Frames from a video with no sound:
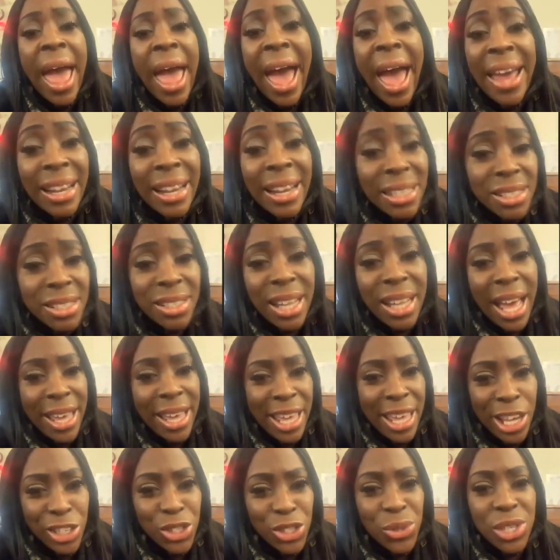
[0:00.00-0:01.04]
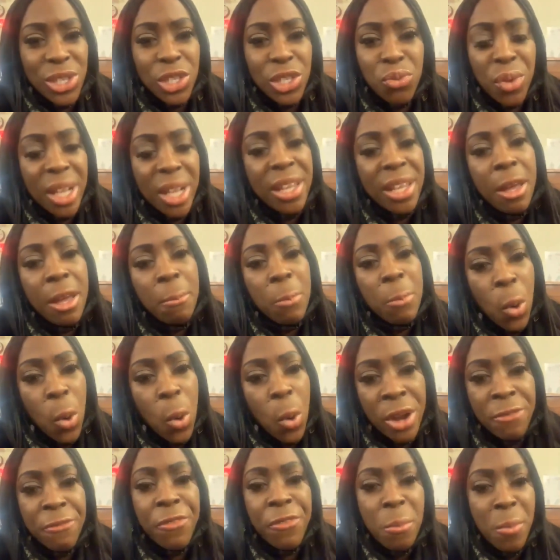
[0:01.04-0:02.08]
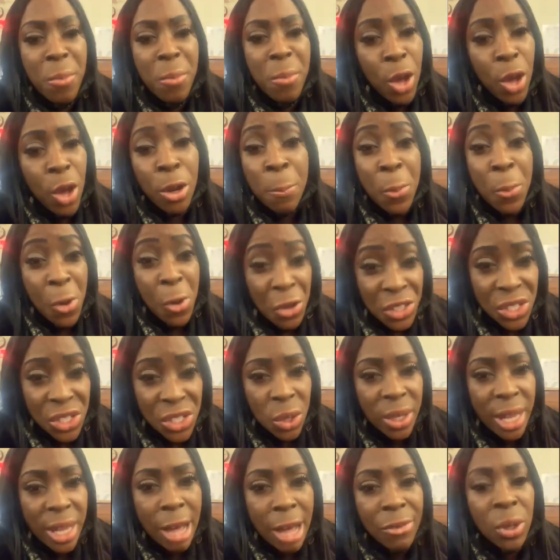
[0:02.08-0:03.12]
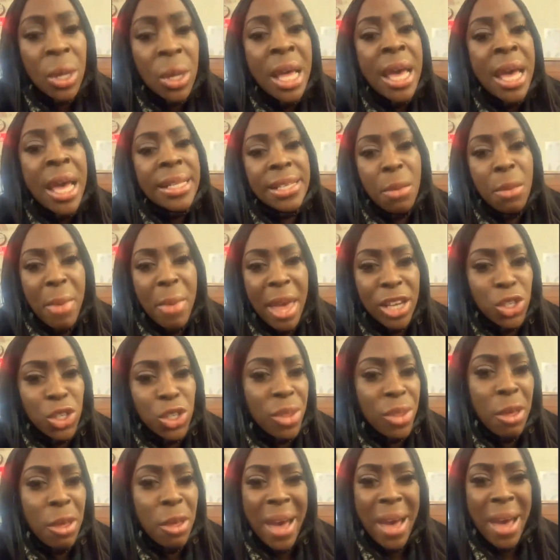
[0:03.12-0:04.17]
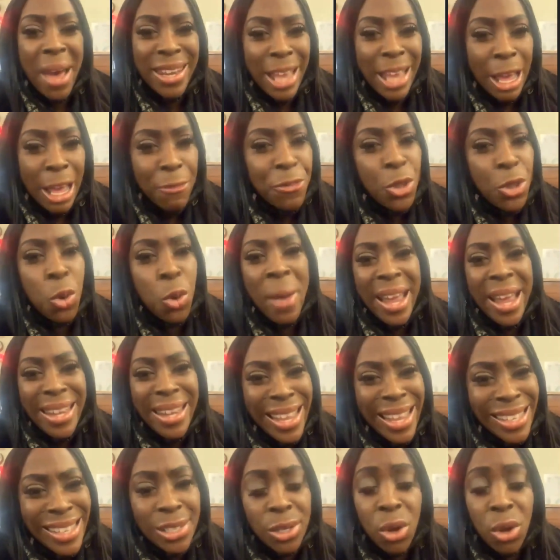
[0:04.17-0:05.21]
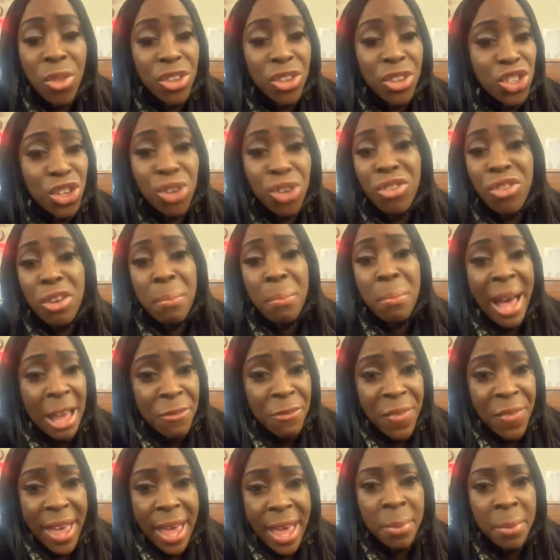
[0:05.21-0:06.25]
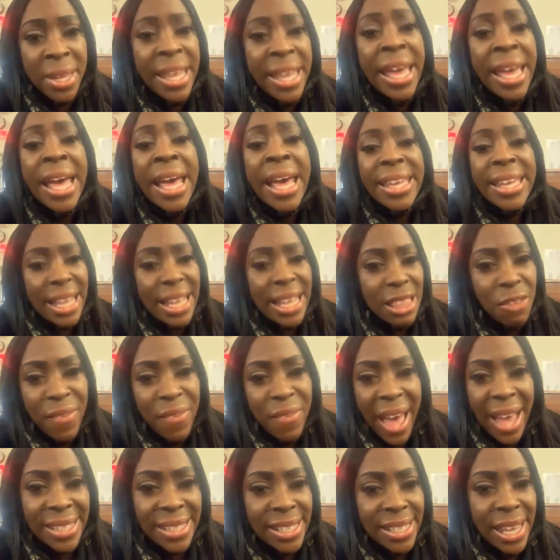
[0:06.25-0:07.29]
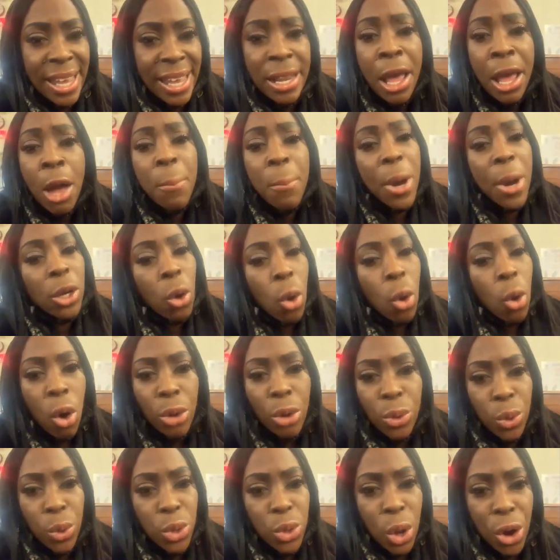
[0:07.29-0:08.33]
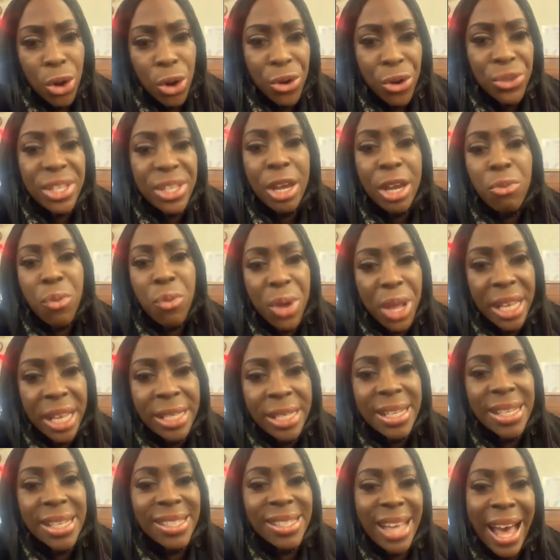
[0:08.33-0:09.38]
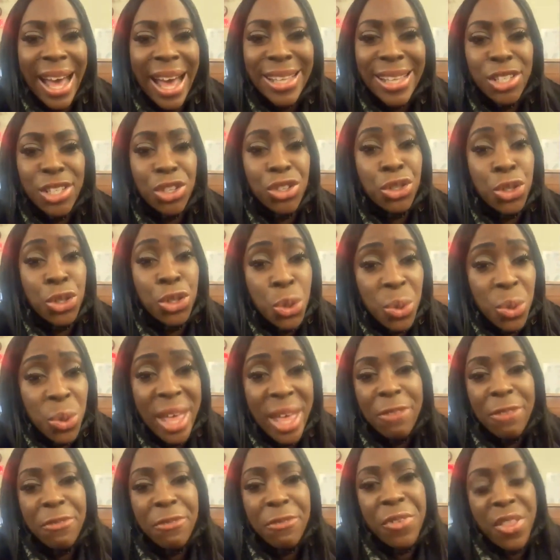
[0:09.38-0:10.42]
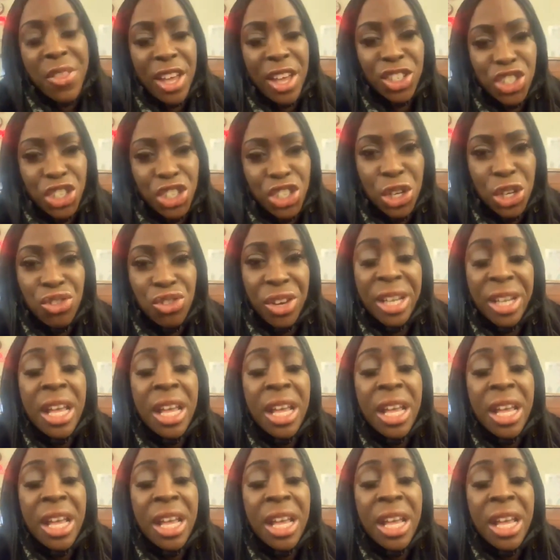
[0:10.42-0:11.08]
and underlying issues, it's really important for me on a personal level to make sure that my nephew, my niece, and all the children in my family get the vaccine. But all New Yorkers, they really decide to do that for their children.